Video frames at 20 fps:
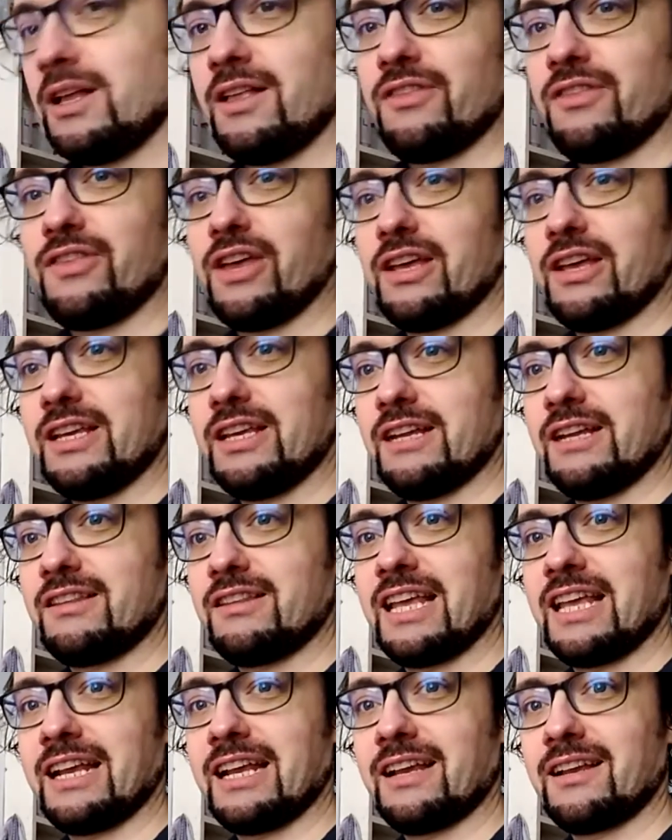that you'd
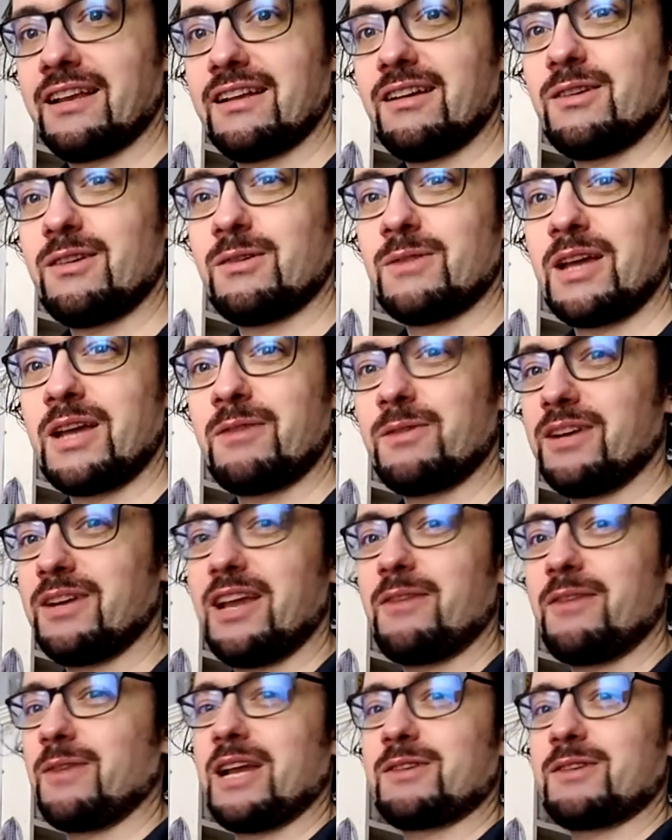think, oh no
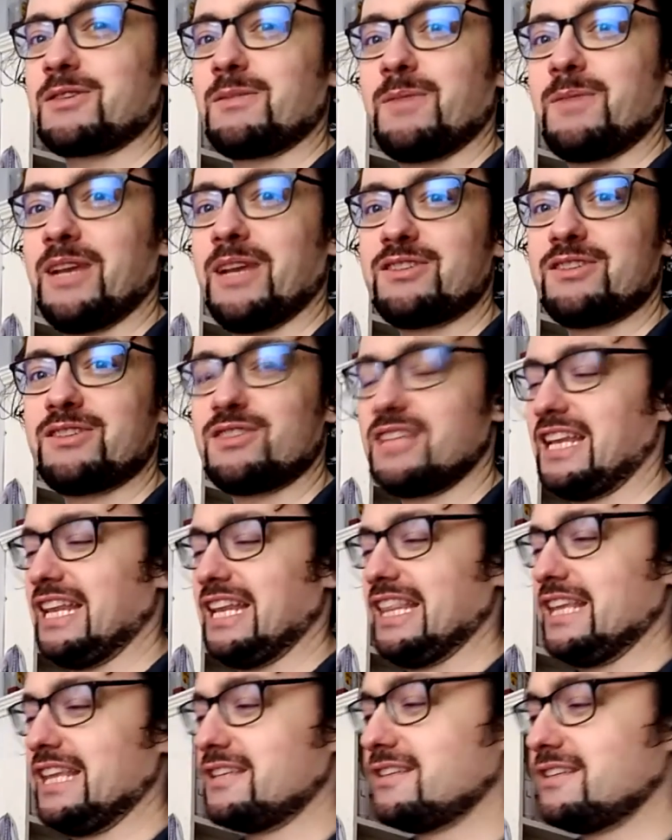one else would be interested in
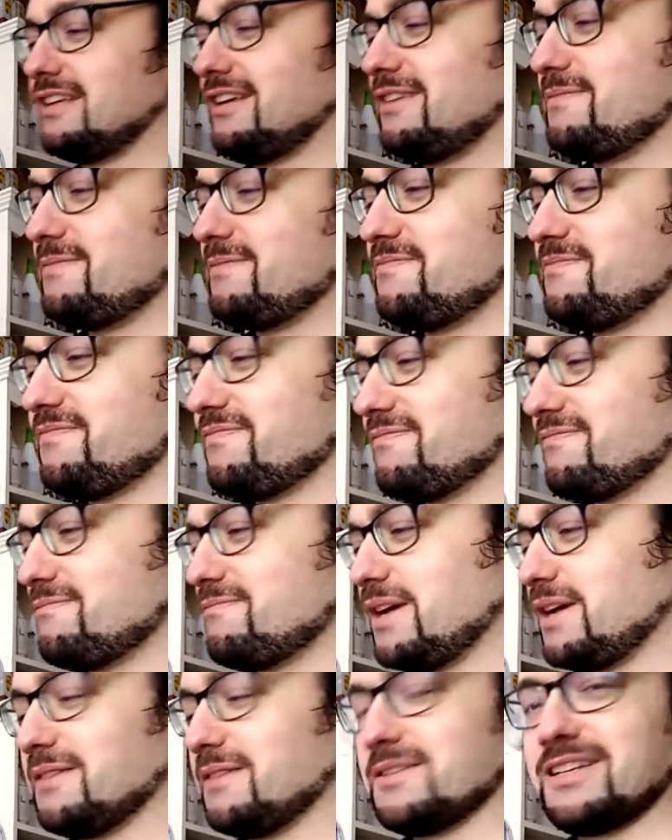this,
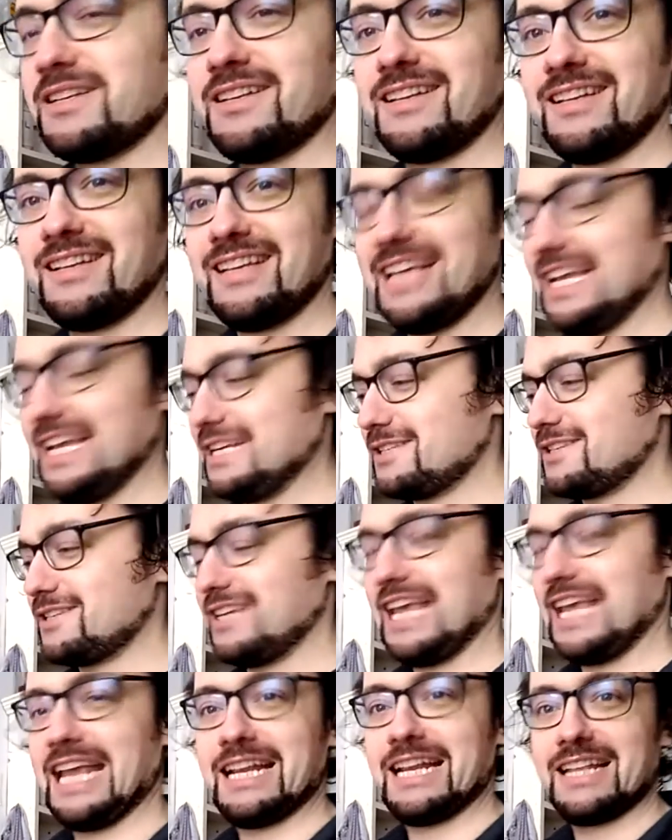but it's
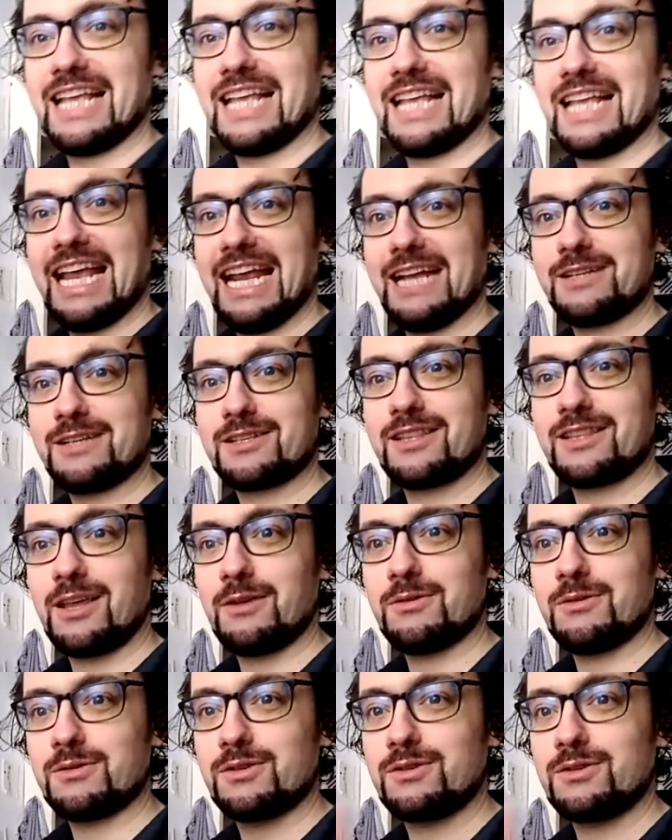
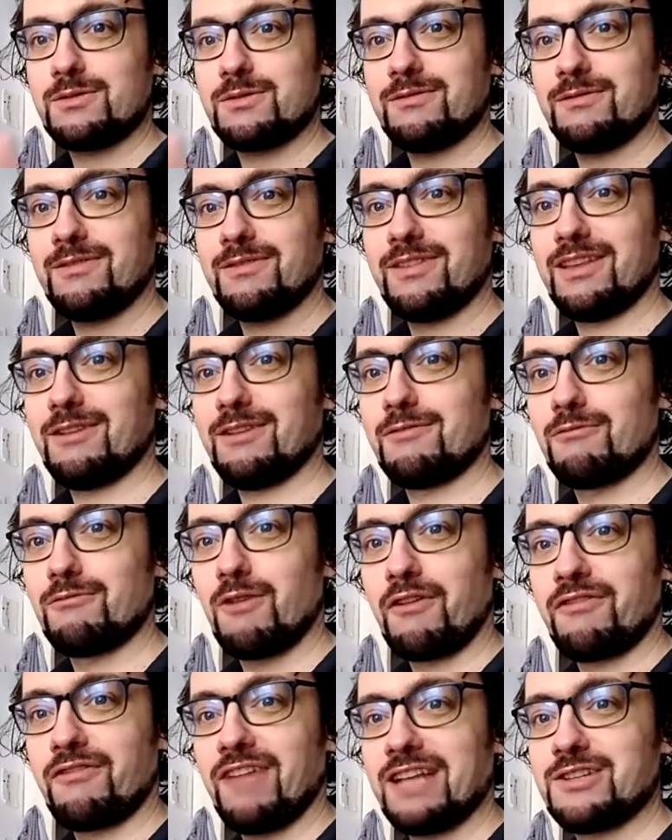those
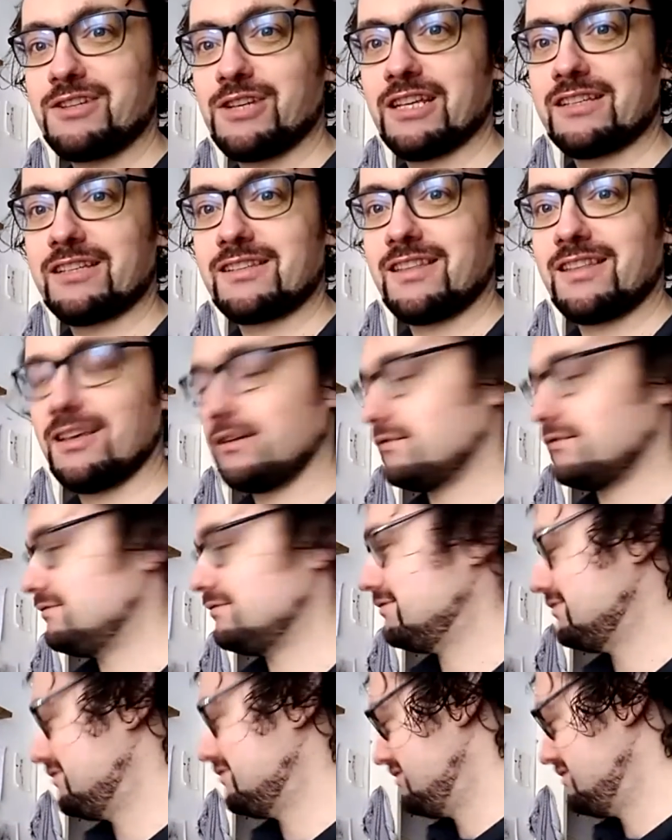rough edges that
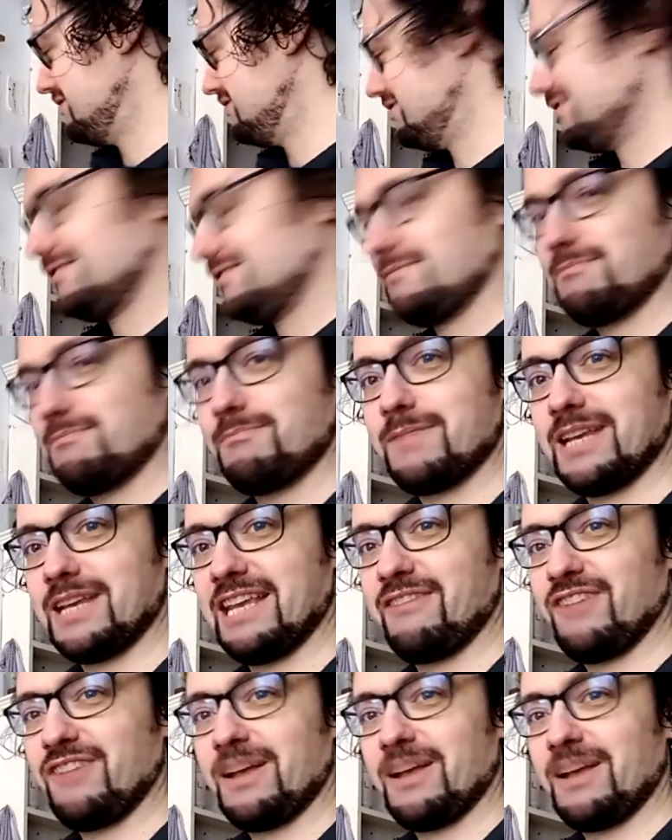
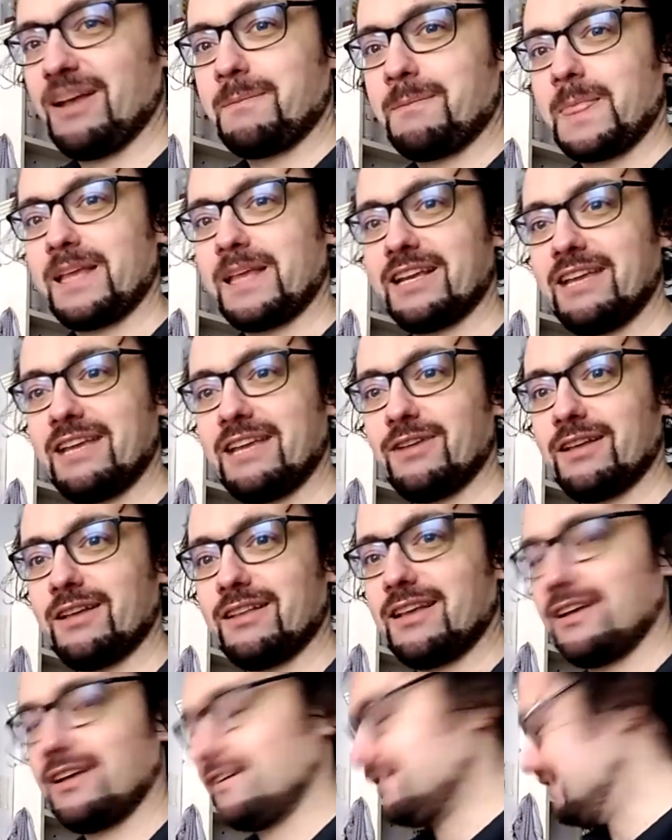give it
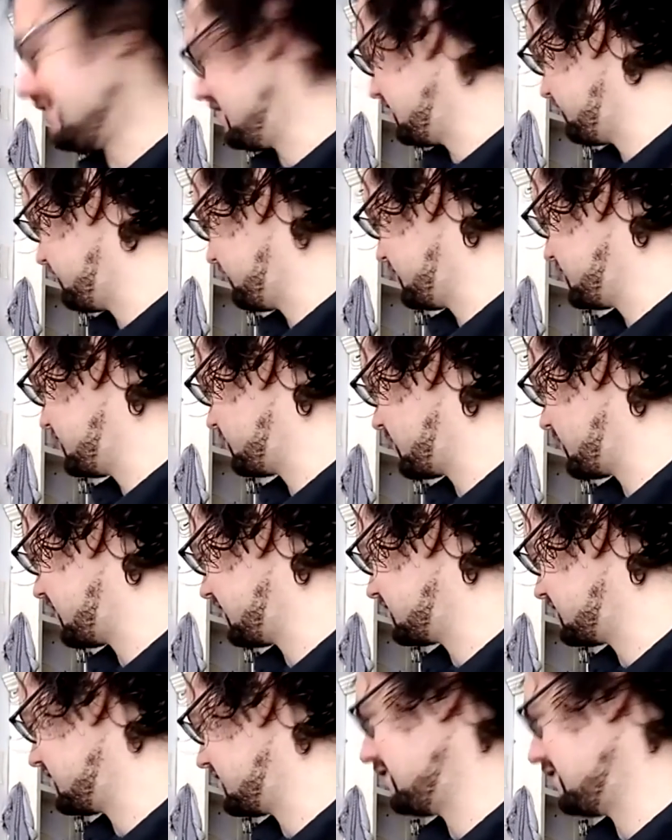
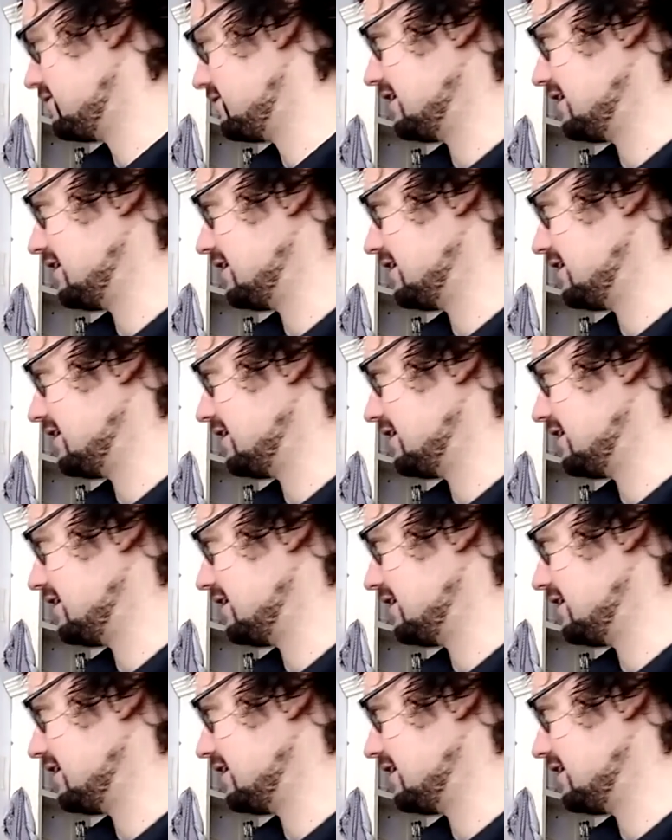individuality, I think.